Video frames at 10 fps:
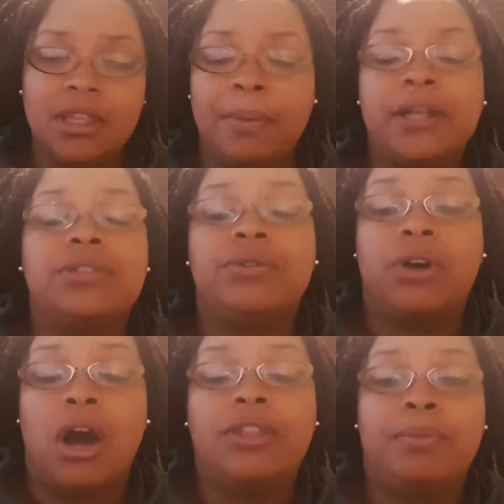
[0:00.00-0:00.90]
person who
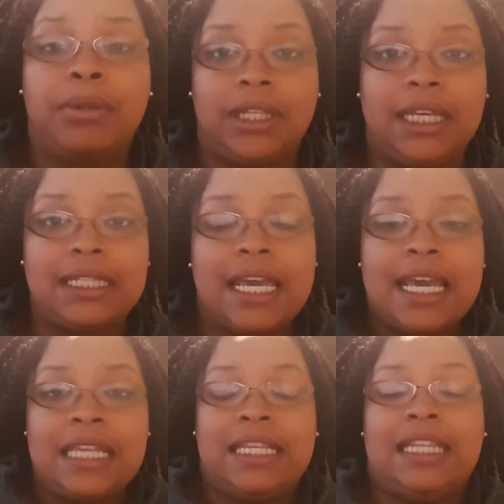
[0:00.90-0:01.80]
called the police
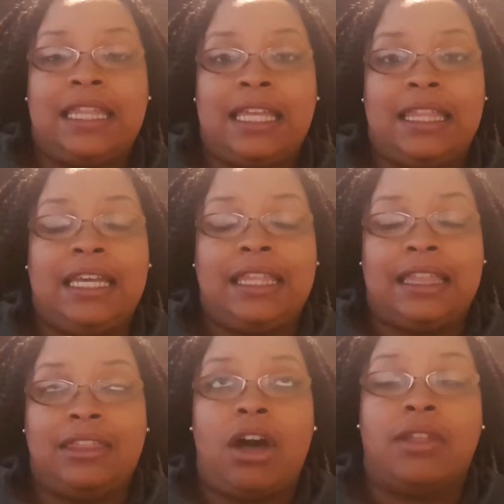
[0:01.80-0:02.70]
said that they
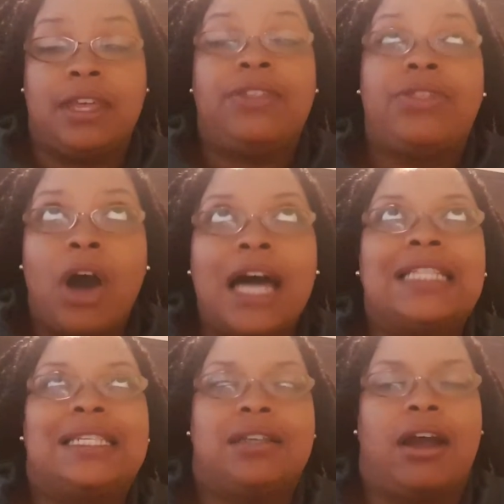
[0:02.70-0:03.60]
thought
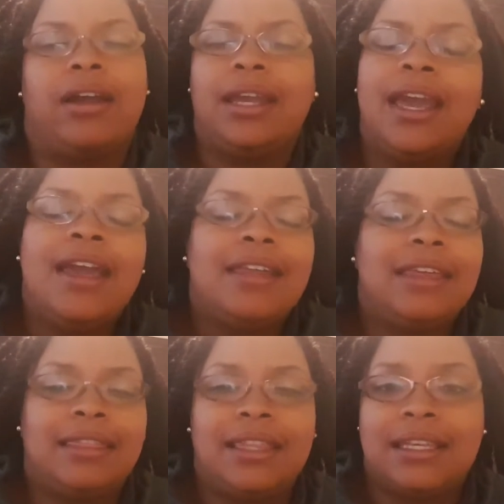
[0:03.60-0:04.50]

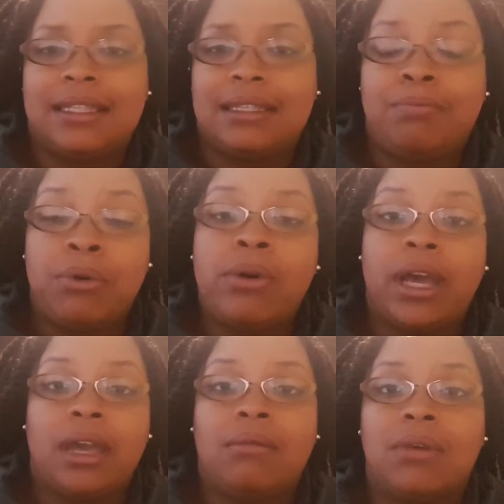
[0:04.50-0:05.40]
that this
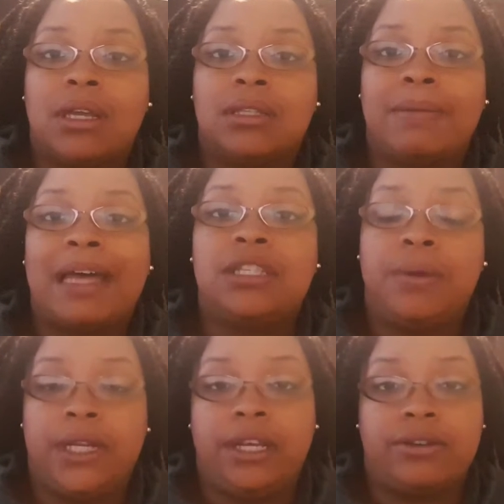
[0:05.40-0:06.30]
boy was about
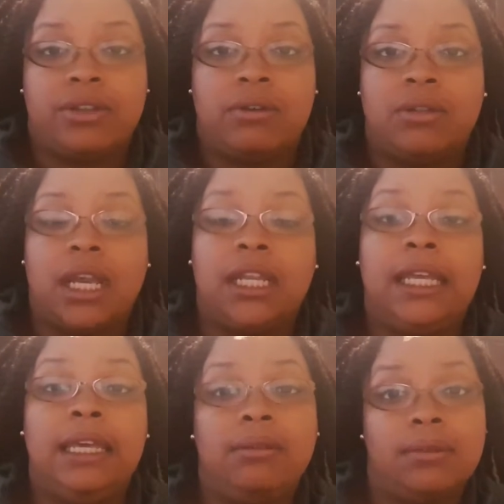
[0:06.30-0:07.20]
20 years old and
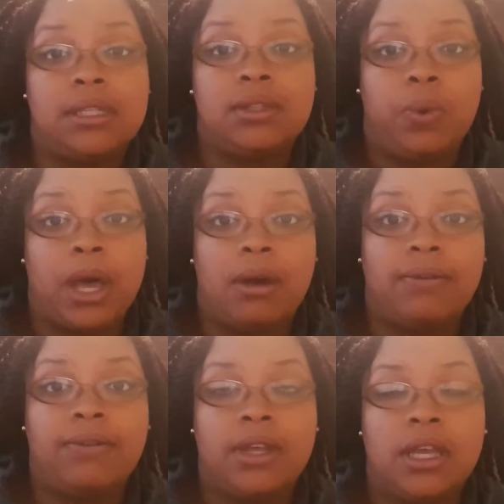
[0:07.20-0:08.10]
he was
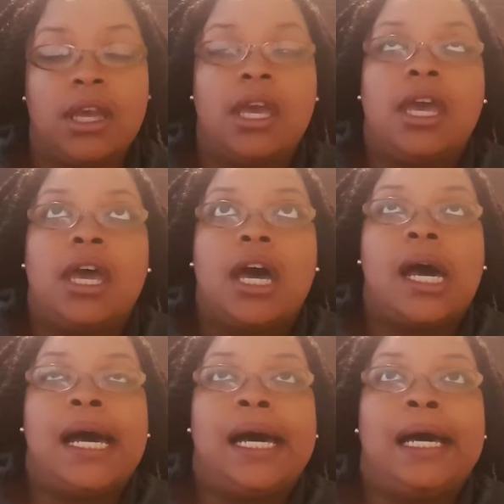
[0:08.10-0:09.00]
12.
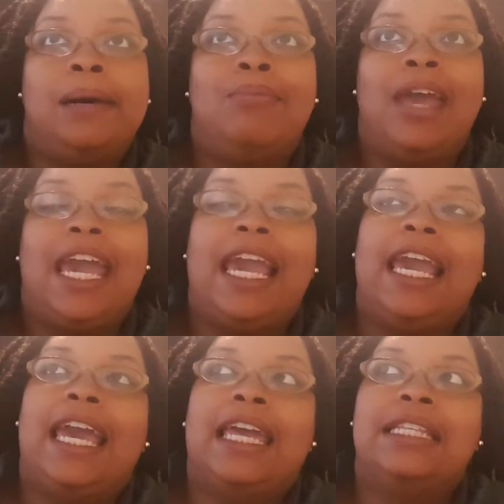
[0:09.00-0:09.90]

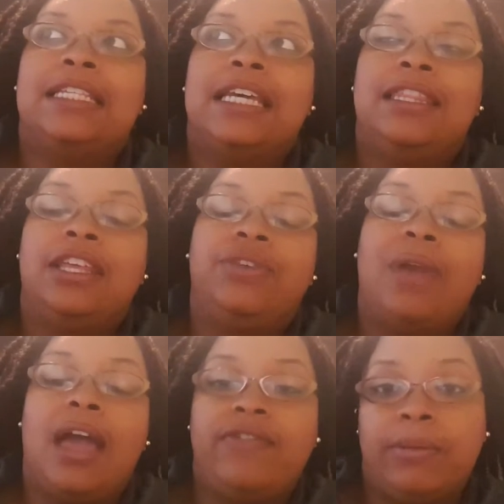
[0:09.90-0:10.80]
And then you
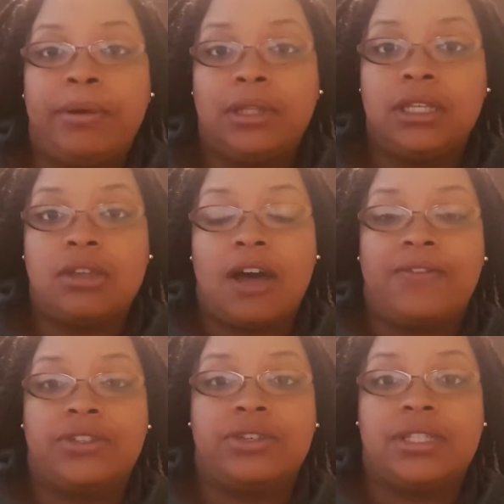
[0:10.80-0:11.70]
have the police
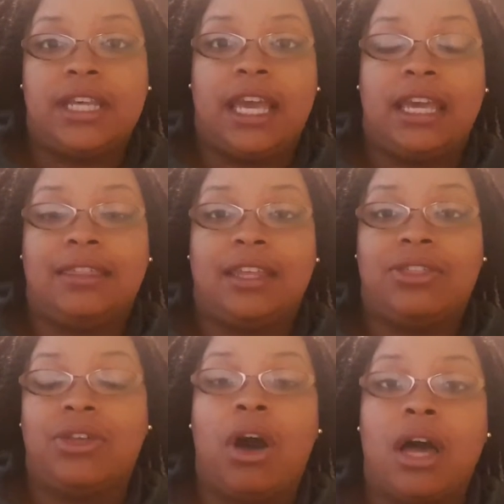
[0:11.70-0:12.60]
officers saying they
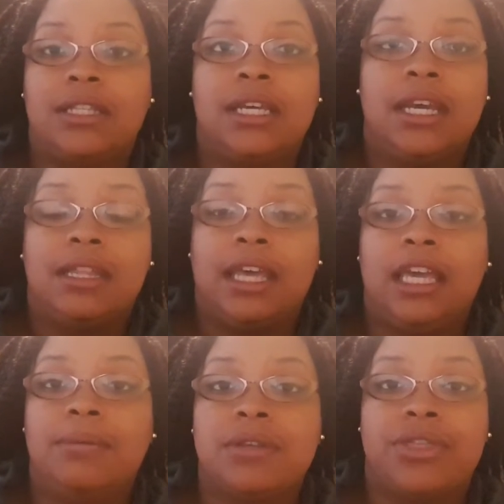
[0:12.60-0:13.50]
thought that
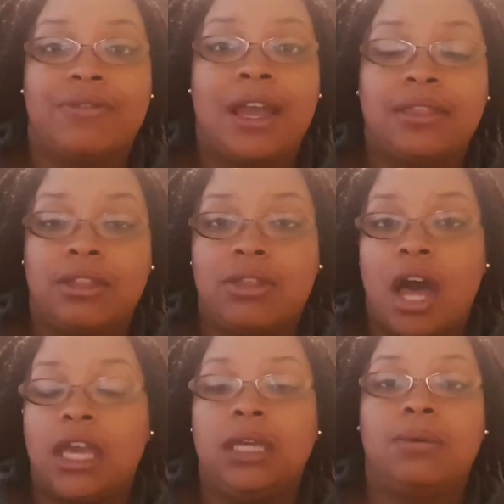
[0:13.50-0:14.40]
he was a threat, they
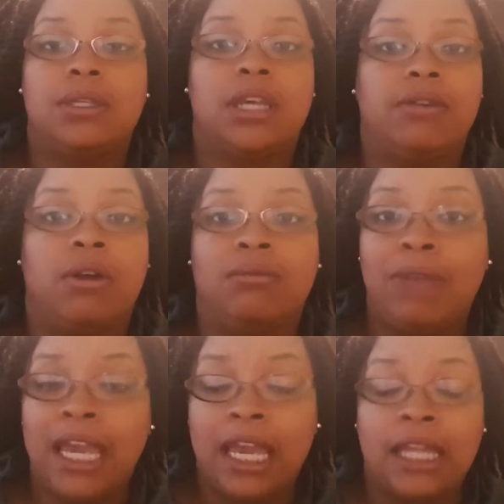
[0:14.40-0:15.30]
thought he was a grown
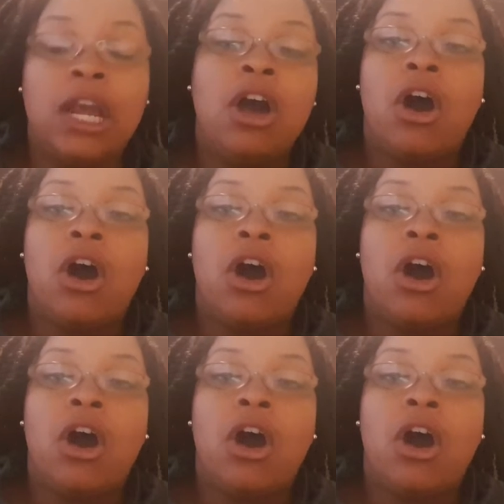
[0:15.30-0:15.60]
man,